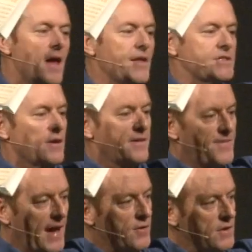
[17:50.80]
that's got a
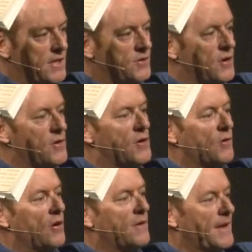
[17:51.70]
faculty in New
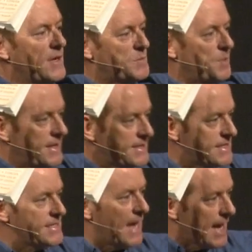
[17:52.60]
York that has been
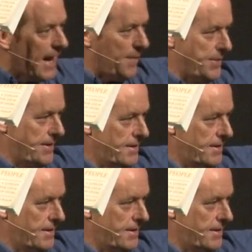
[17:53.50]
set up